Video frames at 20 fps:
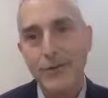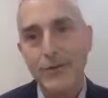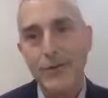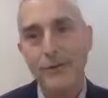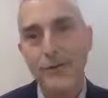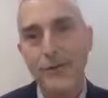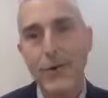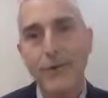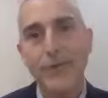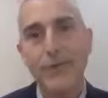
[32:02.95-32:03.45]

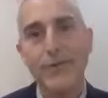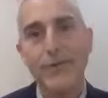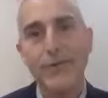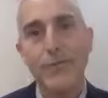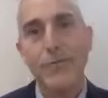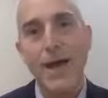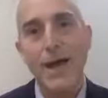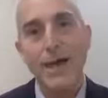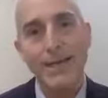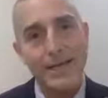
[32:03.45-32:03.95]
So I'll give you
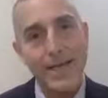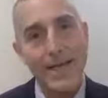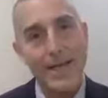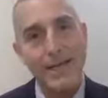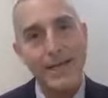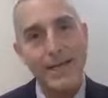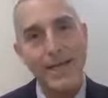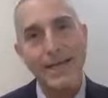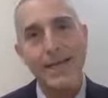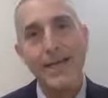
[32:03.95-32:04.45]
my
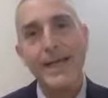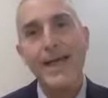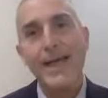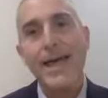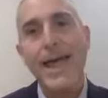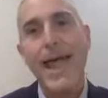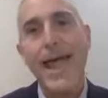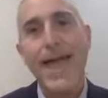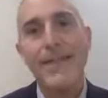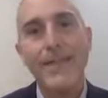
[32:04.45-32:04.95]
take,
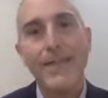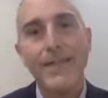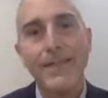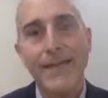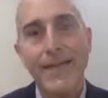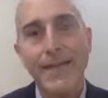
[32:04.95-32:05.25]
and then